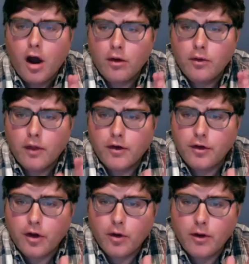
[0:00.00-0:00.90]
Caro would like
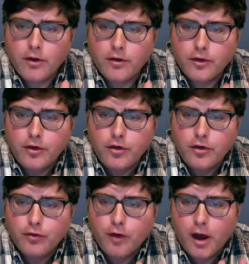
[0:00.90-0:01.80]
to know is that
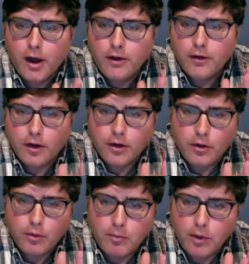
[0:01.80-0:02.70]
did you find, uh,
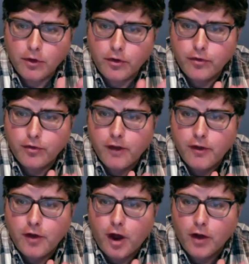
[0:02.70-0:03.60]
you and Bill, did you
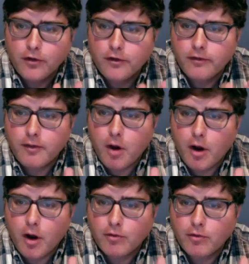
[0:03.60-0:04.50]
find the Daughters of the
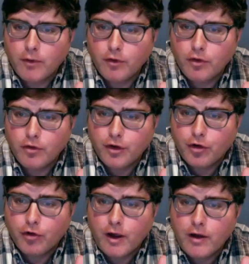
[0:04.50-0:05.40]
American
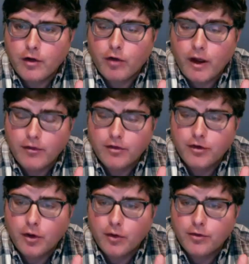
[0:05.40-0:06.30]
Revolution gra-
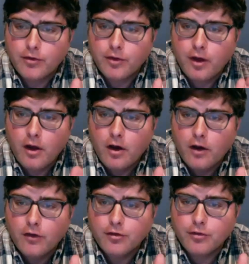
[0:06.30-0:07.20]
gravestones
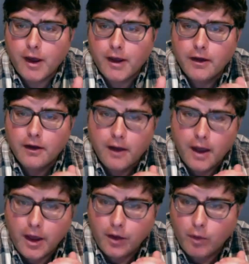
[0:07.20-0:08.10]
on Zarega
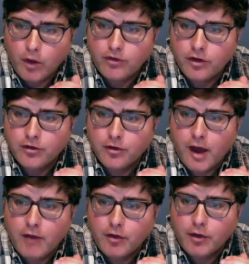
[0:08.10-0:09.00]
and Westchester
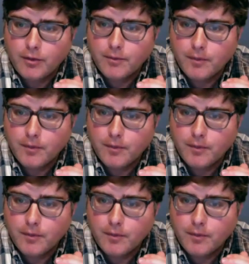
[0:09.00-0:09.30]
Avenue?